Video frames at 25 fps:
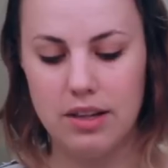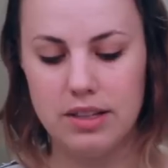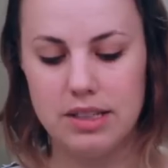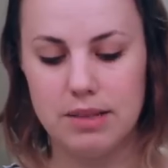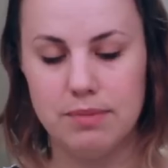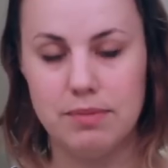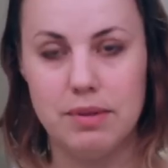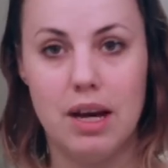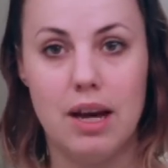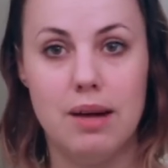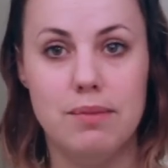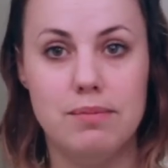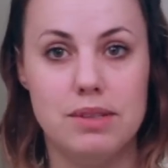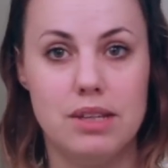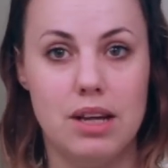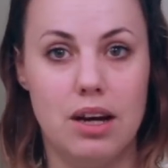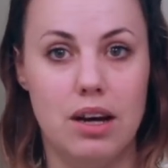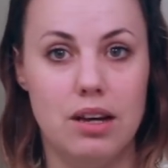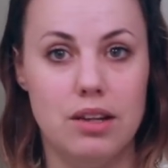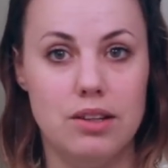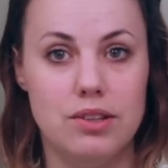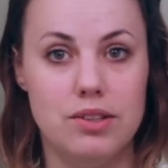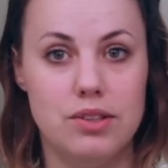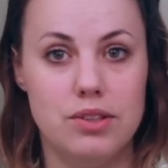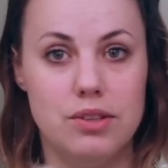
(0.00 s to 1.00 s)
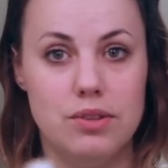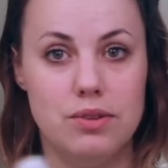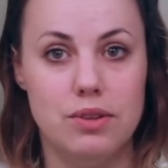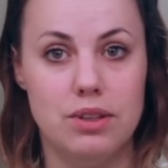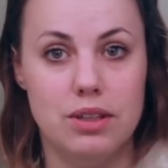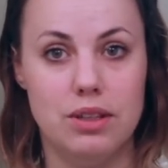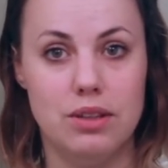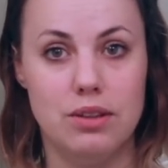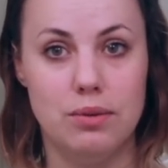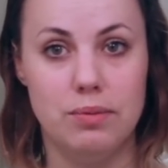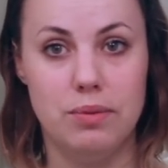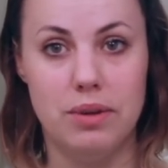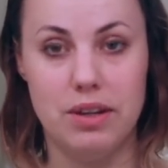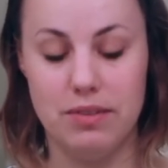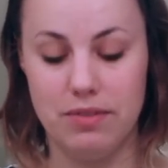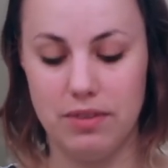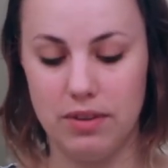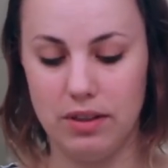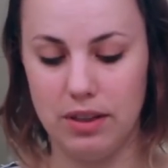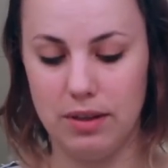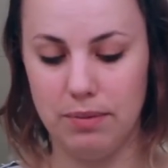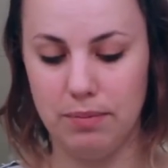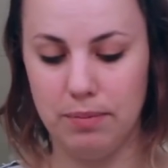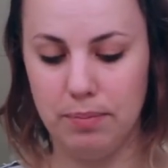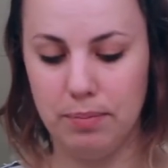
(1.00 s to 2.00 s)
Sometimes I'll do a little bit of
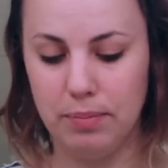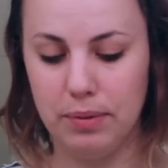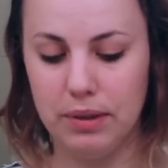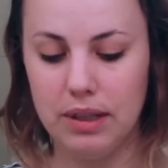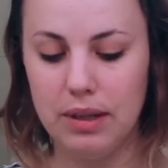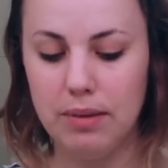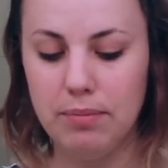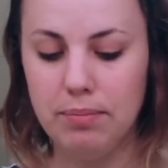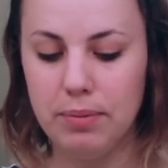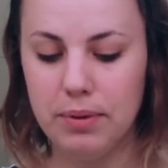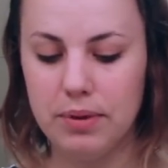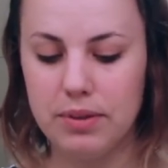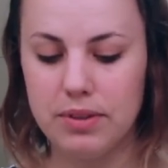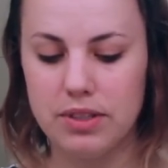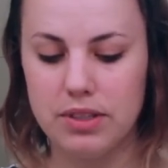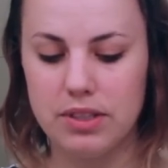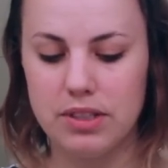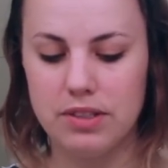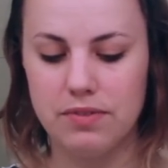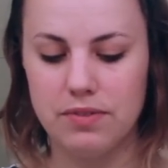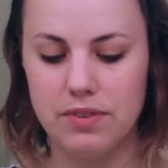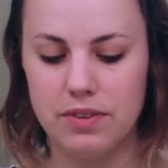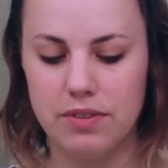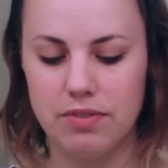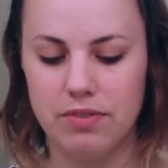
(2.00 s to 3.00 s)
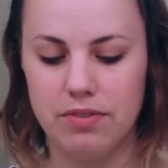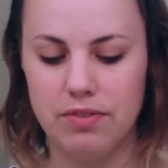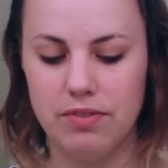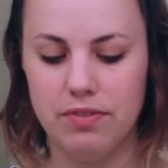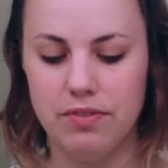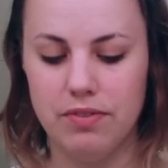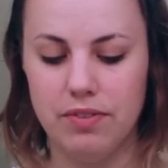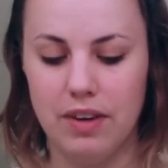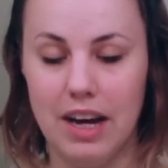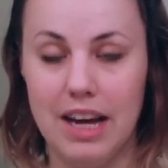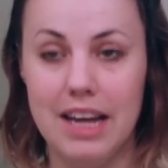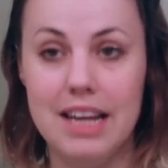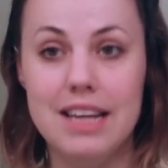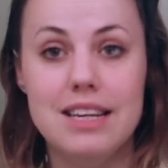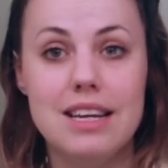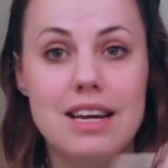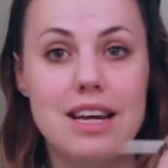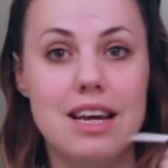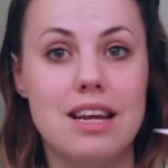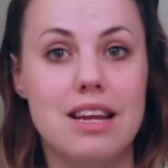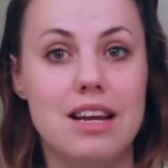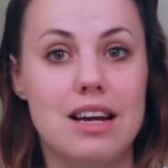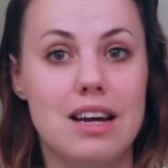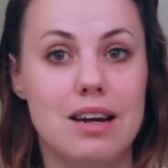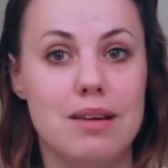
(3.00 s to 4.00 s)
a lip plumper just for fun,
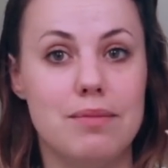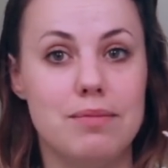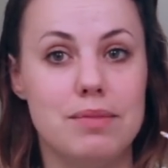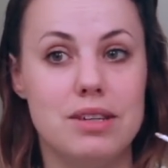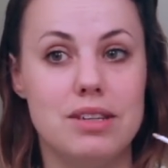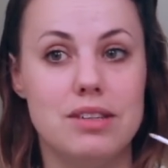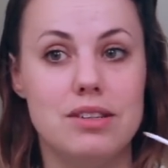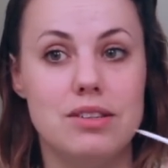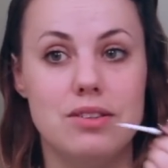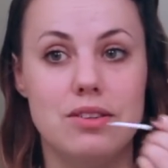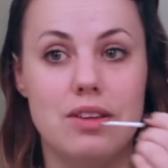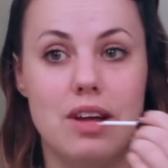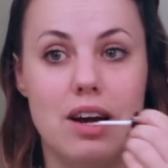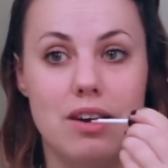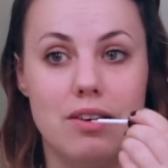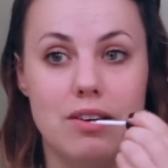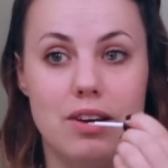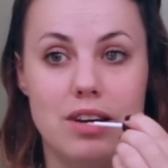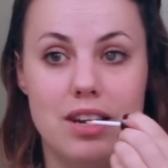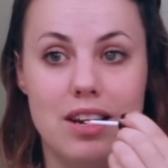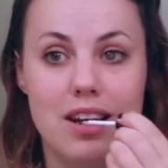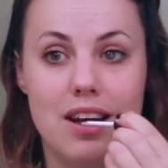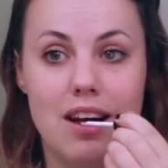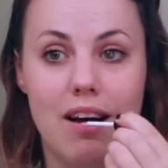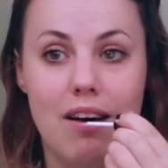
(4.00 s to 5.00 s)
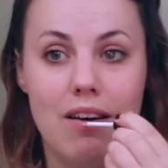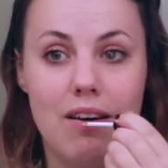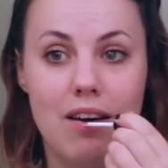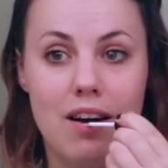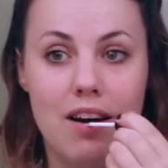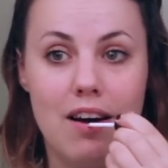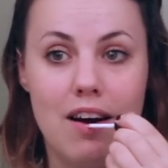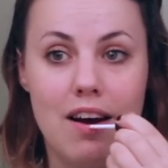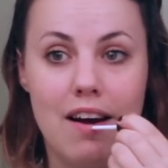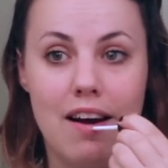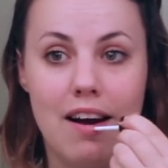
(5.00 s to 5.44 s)
and I'm gonna do that right now.